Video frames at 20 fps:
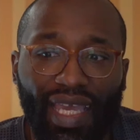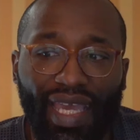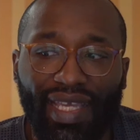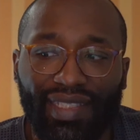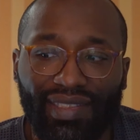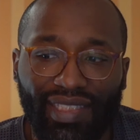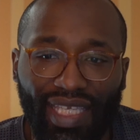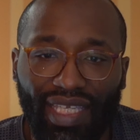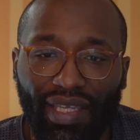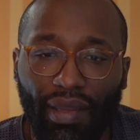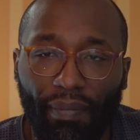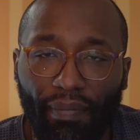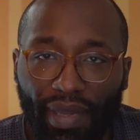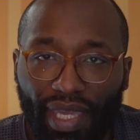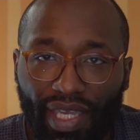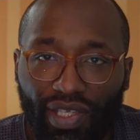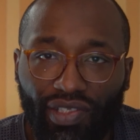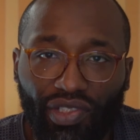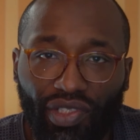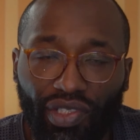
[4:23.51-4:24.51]
and take a
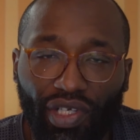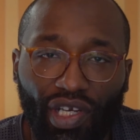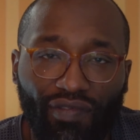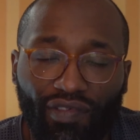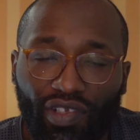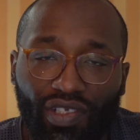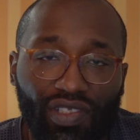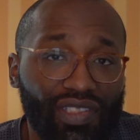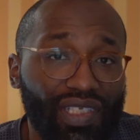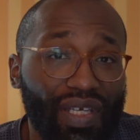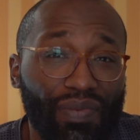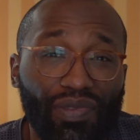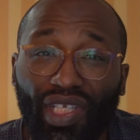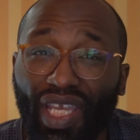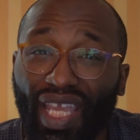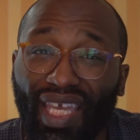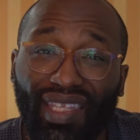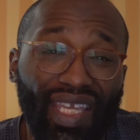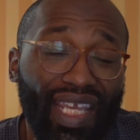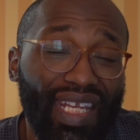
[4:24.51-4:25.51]
picture of your
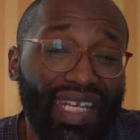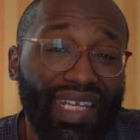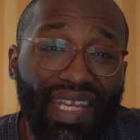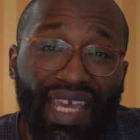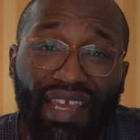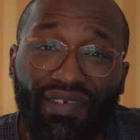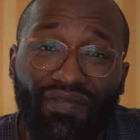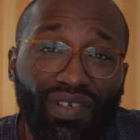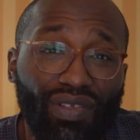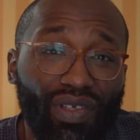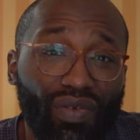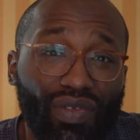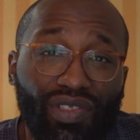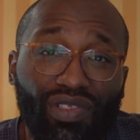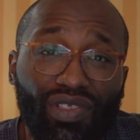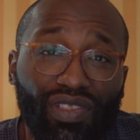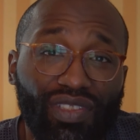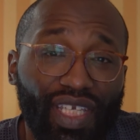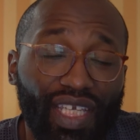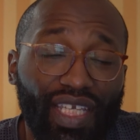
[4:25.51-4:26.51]
subject, and they never know
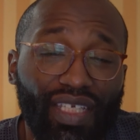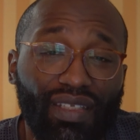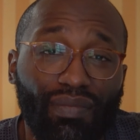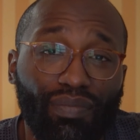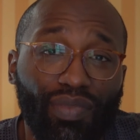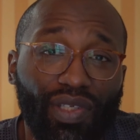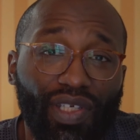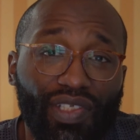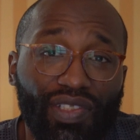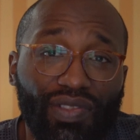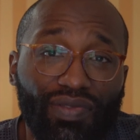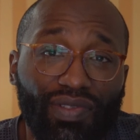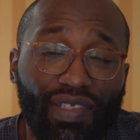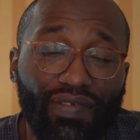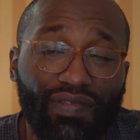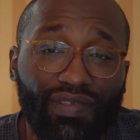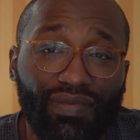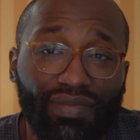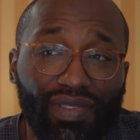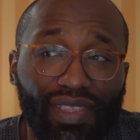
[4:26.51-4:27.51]
that you're taking a picture
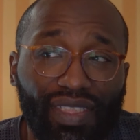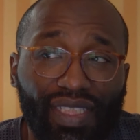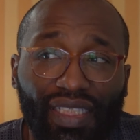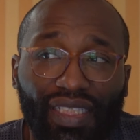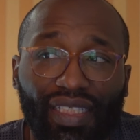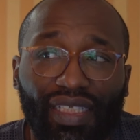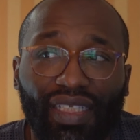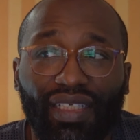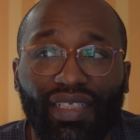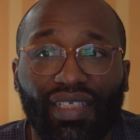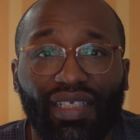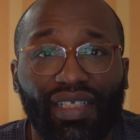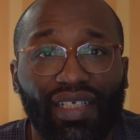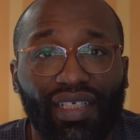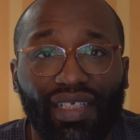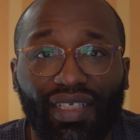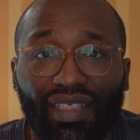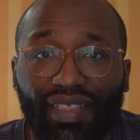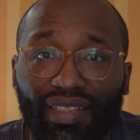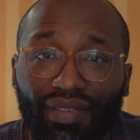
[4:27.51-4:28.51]
of them.
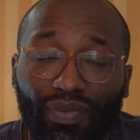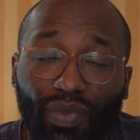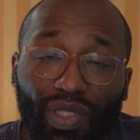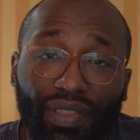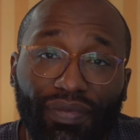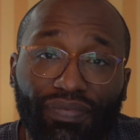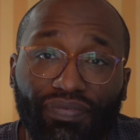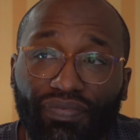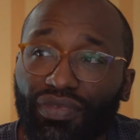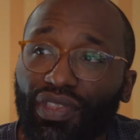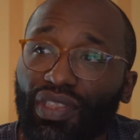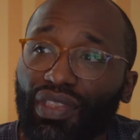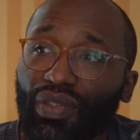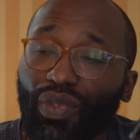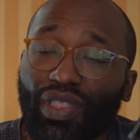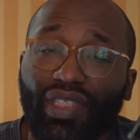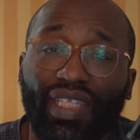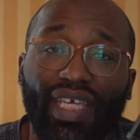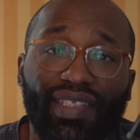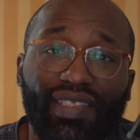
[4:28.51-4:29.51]
Well,
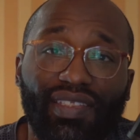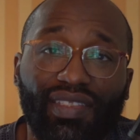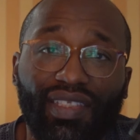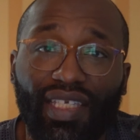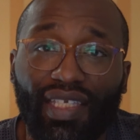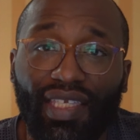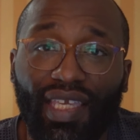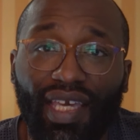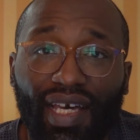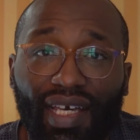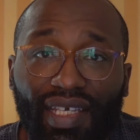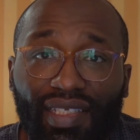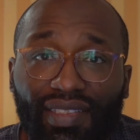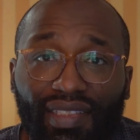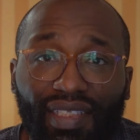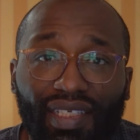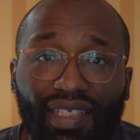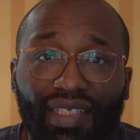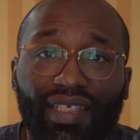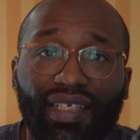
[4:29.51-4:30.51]
with that said,
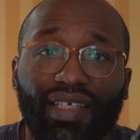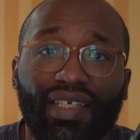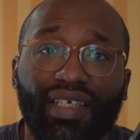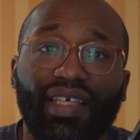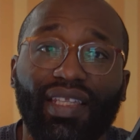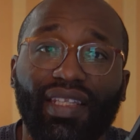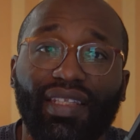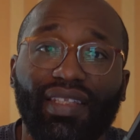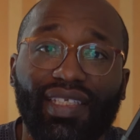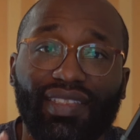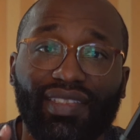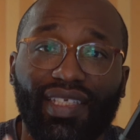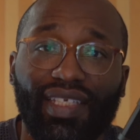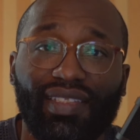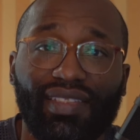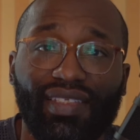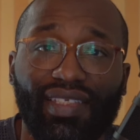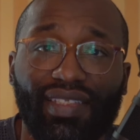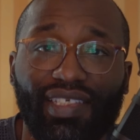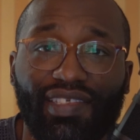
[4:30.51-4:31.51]
guys, let's get
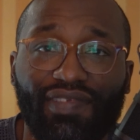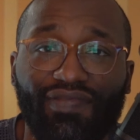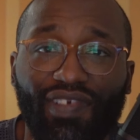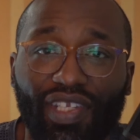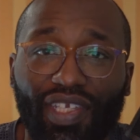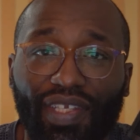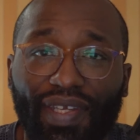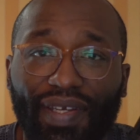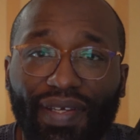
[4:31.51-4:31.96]
into this video.